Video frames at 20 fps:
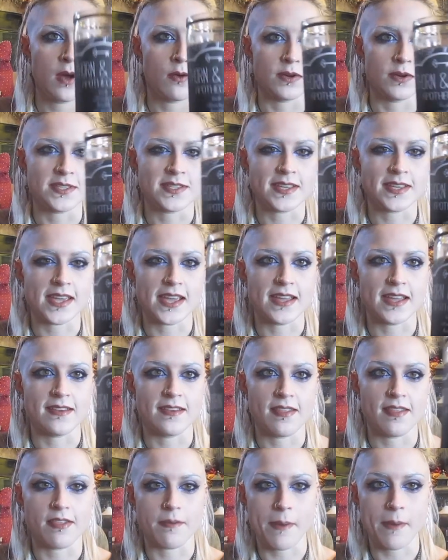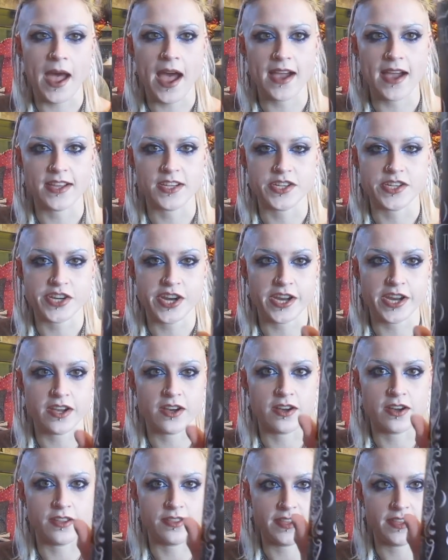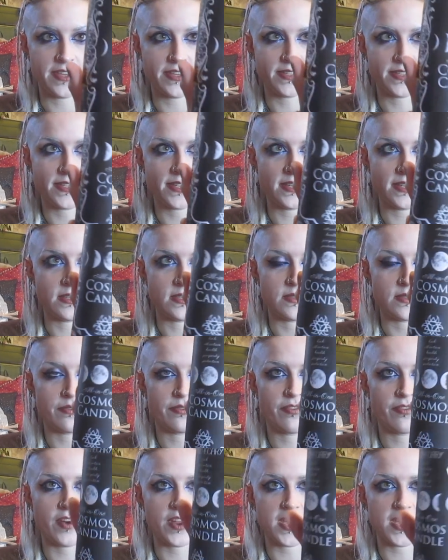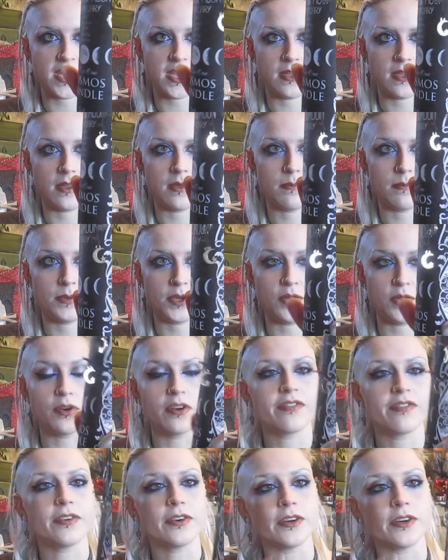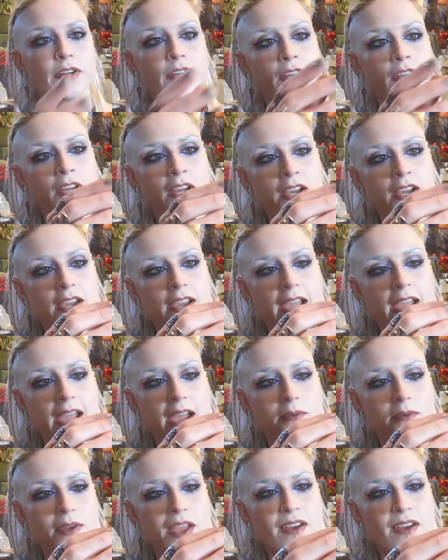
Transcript: Once again, the packaging on this is freaking beautiful and we